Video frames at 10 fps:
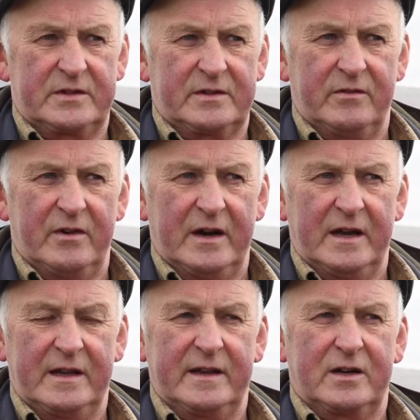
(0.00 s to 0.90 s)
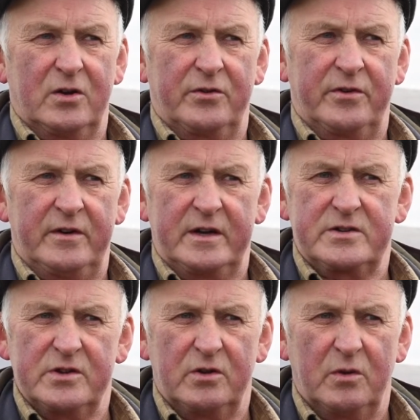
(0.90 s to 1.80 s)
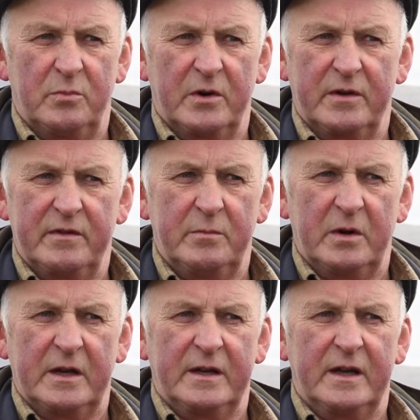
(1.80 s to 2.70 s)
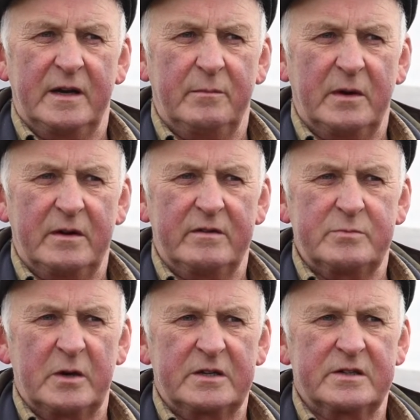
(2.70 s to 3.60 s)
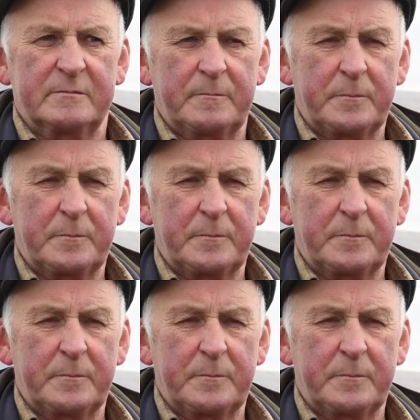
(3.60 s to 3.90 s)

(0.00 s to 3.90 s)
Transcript: rather contradicts the whole point of it being there in many respects.